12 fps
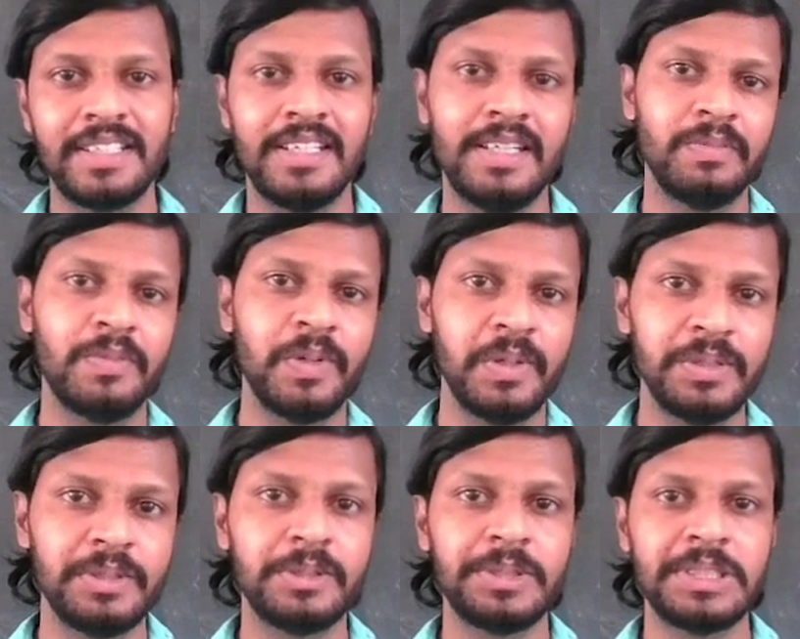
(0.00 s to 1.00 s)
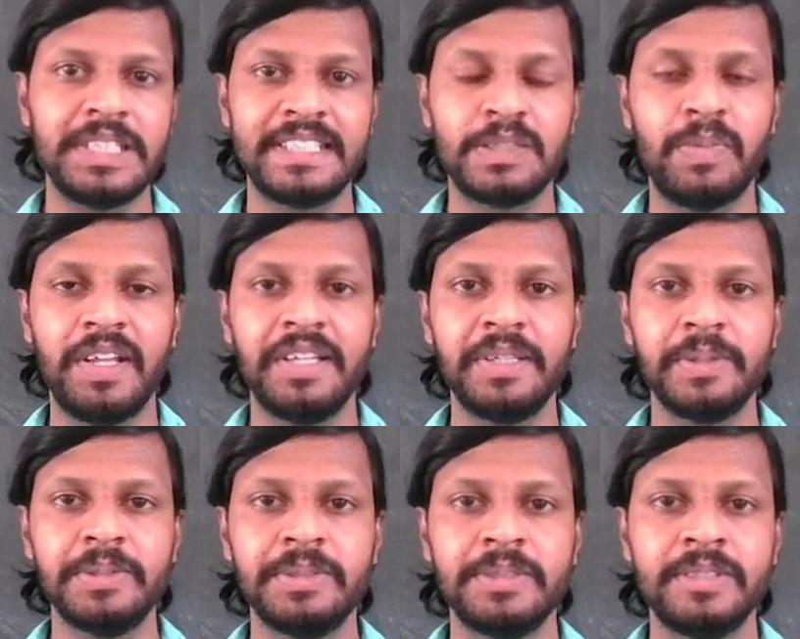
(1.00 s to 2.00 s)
I am going to explain you